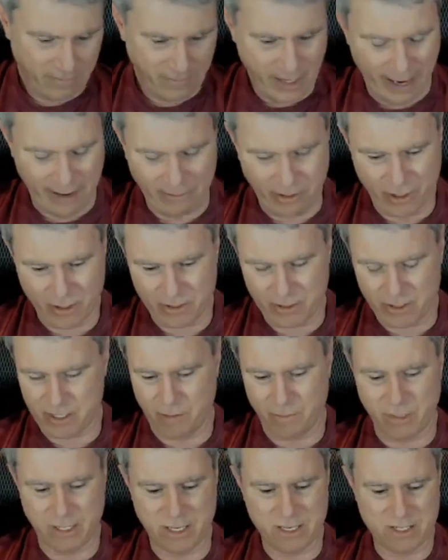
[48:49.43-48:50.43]
I've heard
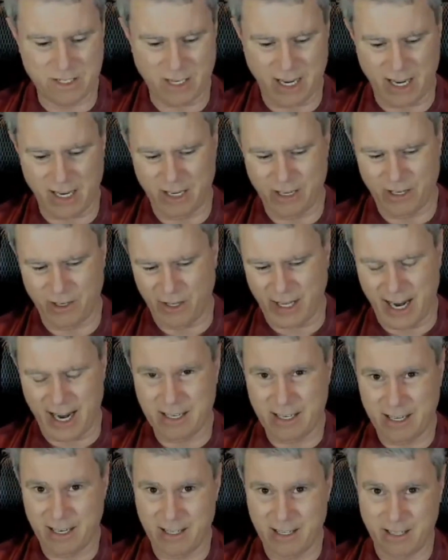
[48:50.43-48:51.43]
somebody say, the
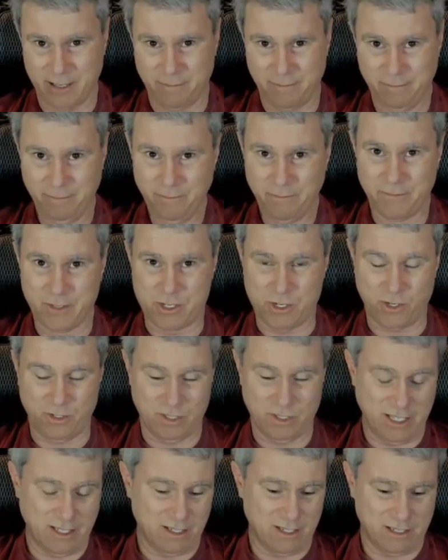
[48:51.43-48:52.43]
idea that
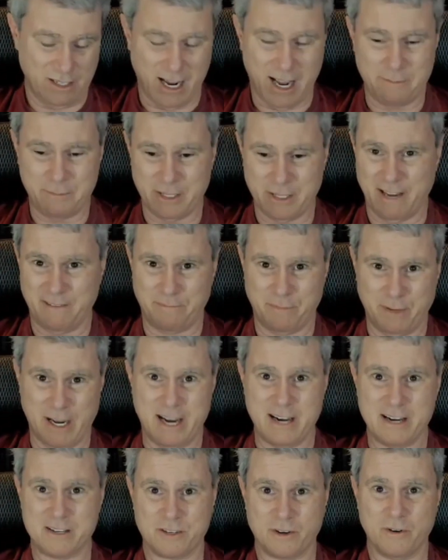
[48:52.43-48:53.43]
certainly the top of the
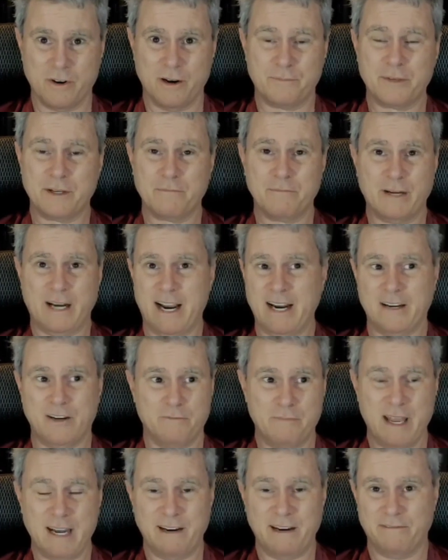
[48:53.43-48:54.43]
FBI is corrupted, but I know
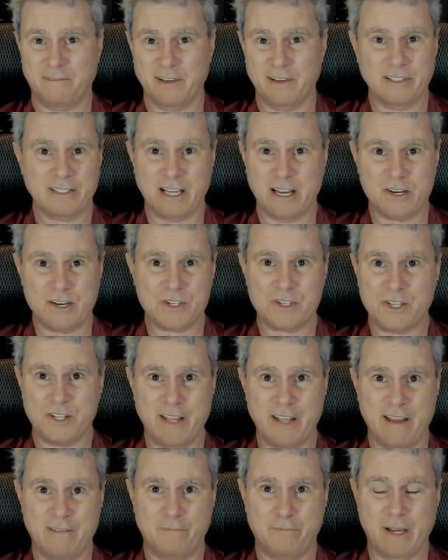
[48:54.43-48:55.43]
many field agents in
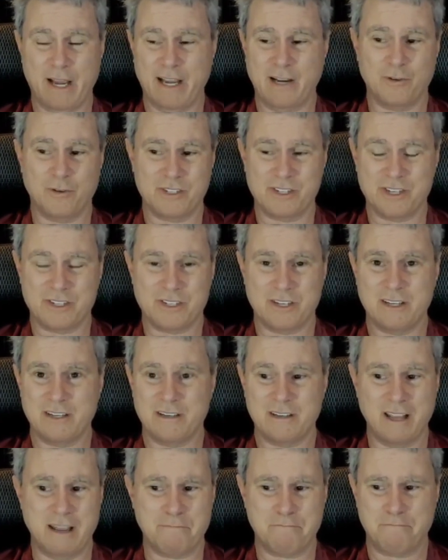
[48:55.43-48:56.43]
the FBI who are just
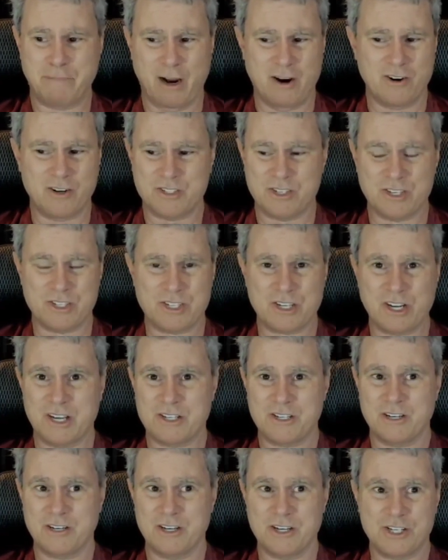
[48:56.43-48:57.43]
embarrassed,
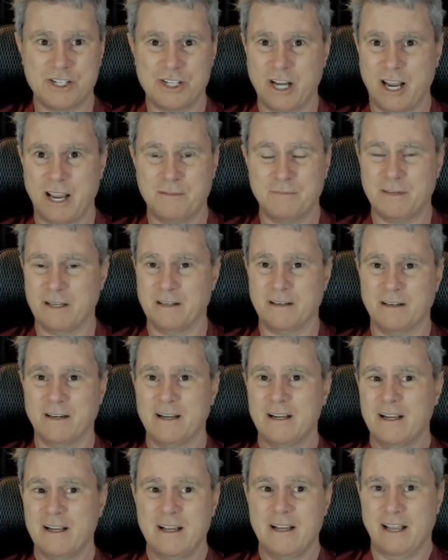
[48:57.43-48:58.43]
disgusted, ashamed, and
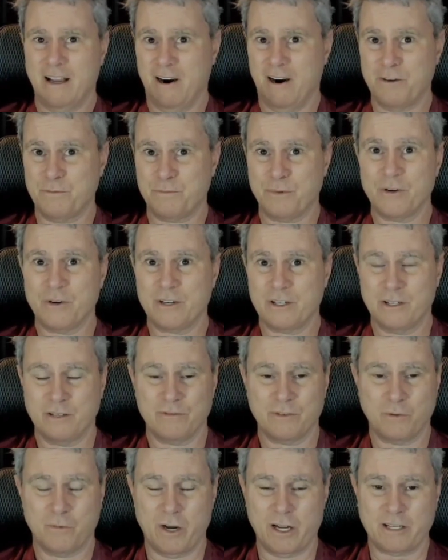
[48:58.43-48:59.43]
heartbroken
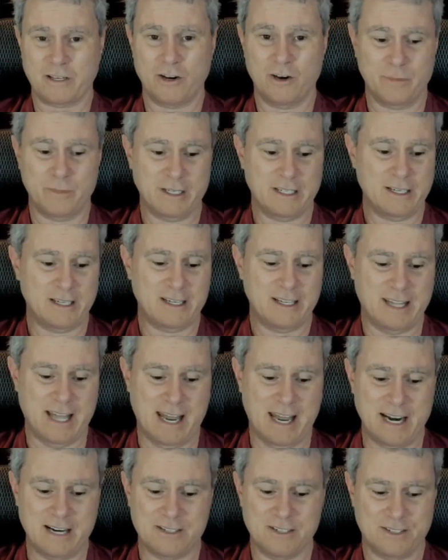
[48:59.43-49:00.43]
over what Comey did to
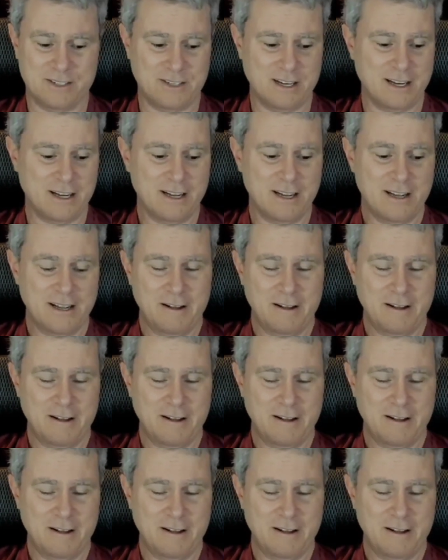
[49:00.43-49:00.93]
that agency.